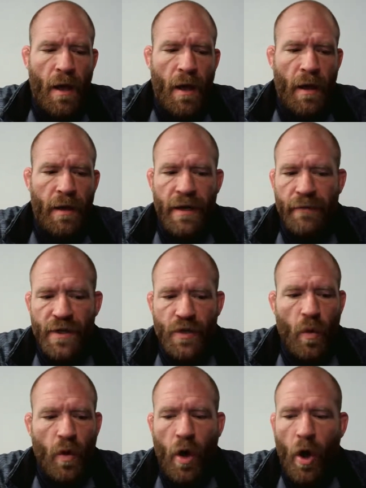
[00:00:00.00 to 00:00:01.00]
An individual
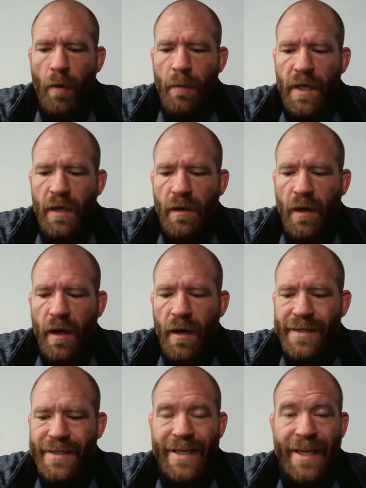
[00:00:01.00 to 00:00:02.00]
will call me
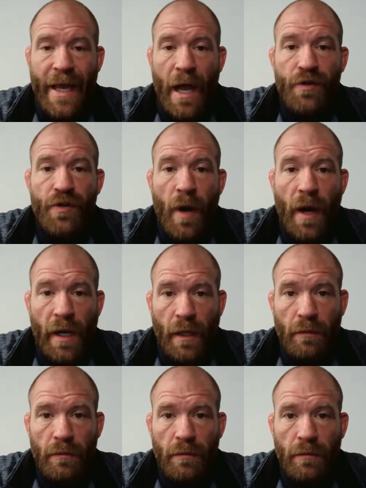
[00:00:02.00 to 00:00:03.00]
seeking out training,
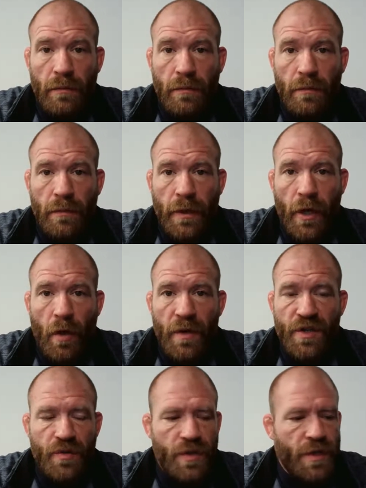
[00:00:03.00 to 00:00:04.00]
in
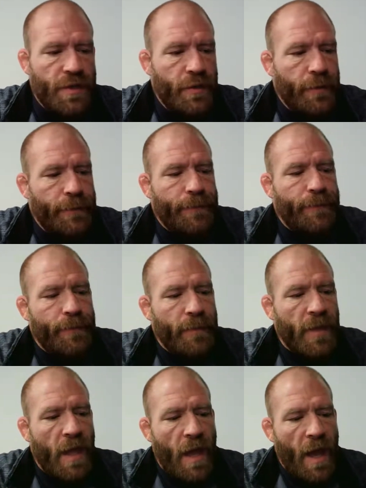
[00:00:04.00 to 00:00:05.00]
jujitsu.
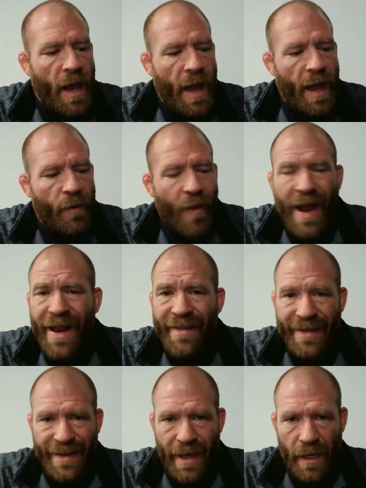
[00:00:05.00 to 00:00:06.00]
And right out of the
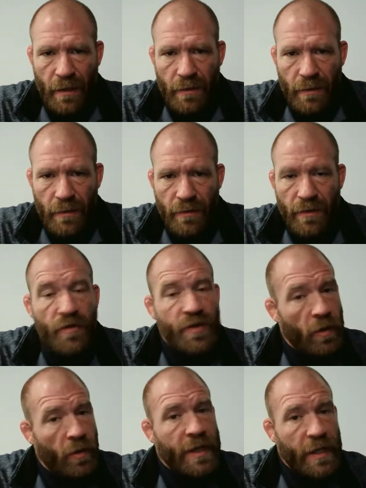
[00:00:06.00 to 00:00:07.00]
gate, they're
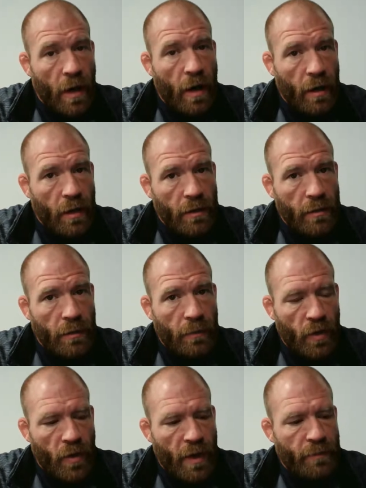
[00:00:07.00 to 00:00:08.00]
generally young. I'm
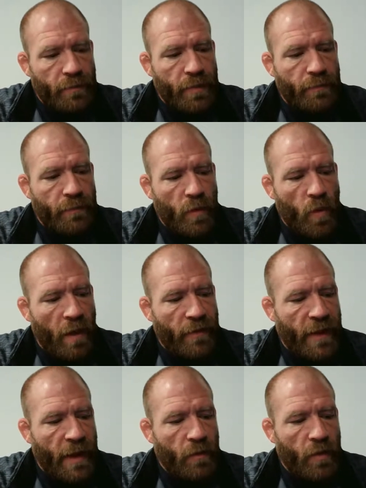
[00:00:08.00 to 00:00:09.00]
going to go ahead and
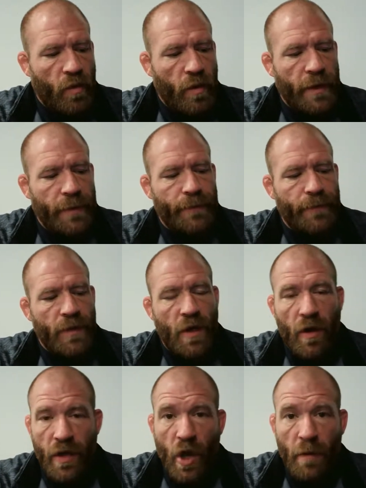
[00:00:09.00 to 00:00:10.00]
qualify that real quick.
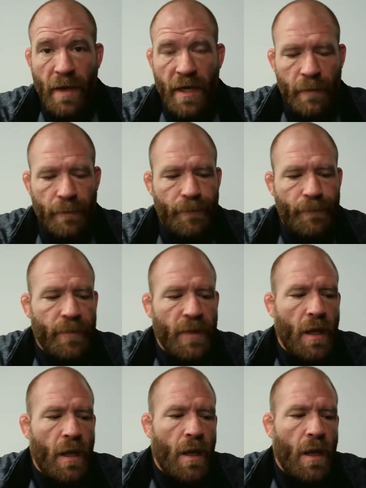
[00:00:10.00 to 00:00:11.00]
Young men.
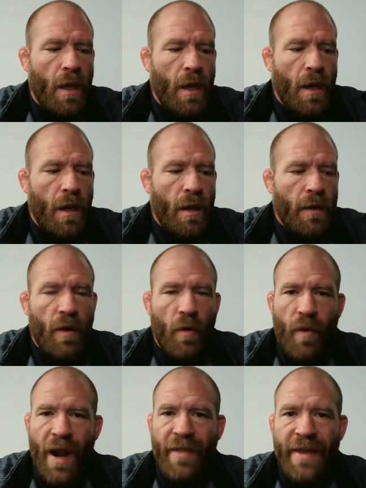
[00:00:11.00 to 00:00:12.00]
They'll
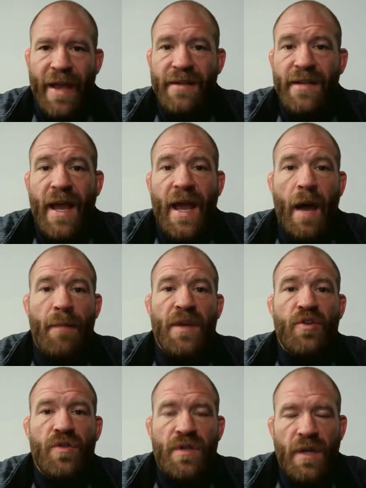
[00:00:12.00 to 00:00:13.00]
right out of the gate say, "Hey, I'm
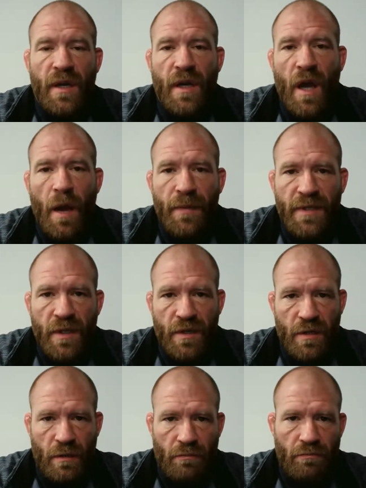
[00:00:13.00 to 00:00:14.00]
interested in competition."